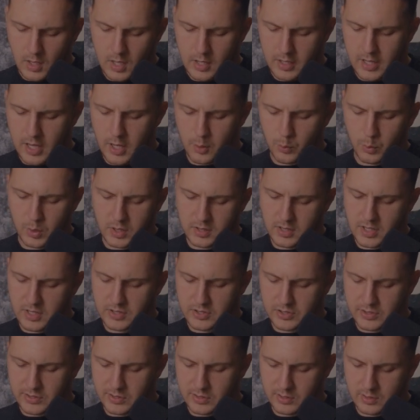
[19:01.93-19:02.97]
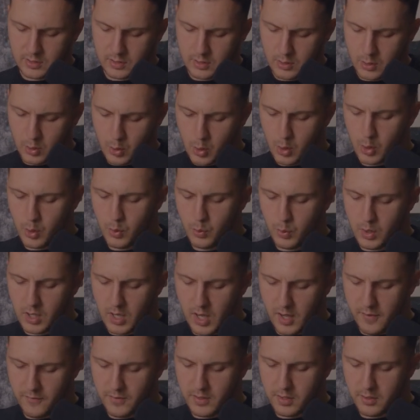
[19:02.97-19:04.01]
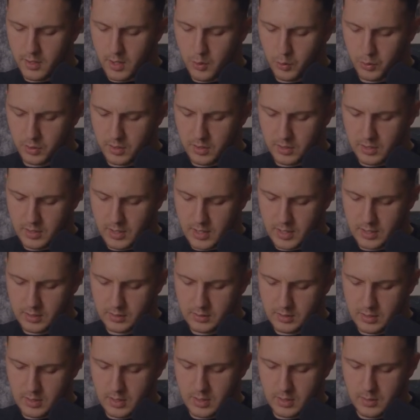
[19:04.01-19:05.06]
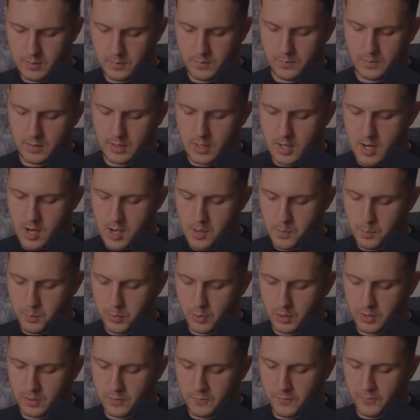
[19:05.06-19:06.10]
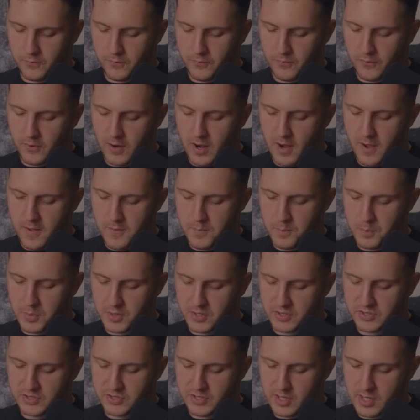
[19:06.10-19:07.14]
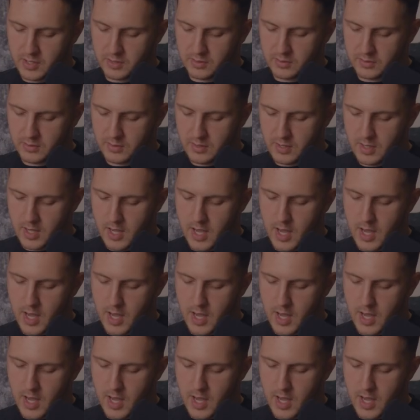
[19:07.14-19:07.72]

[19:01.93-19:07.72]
Again, with this, we have around 99.5%